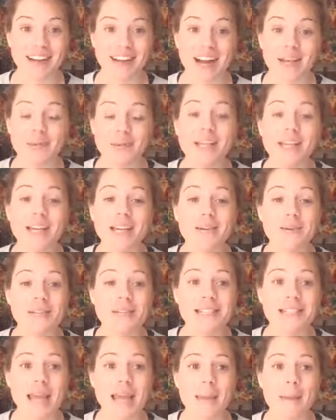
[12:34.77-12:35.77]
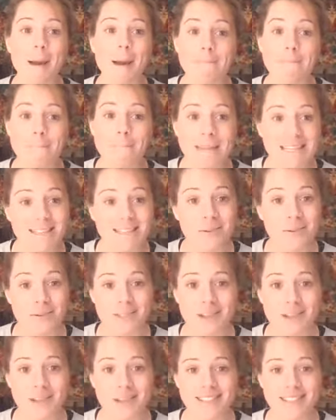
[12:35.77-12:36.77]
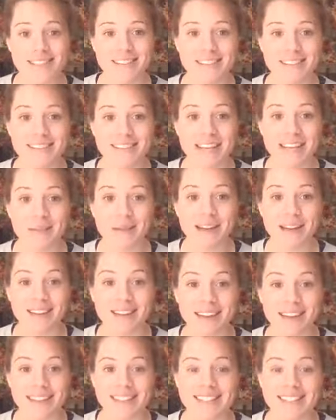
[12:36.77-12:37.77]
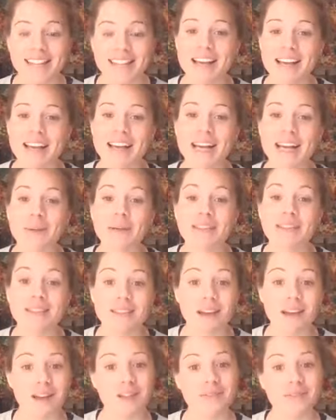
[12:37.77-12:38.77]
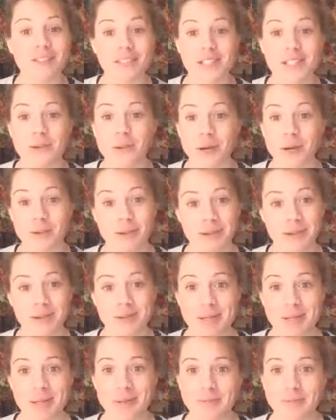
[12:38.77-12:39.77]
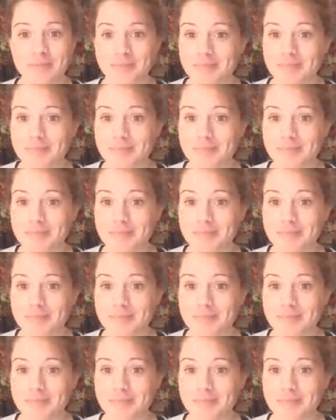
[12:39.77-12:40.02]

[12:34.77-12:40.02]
I will get you the same amazing results that I get my clients, and I would love to work with you too.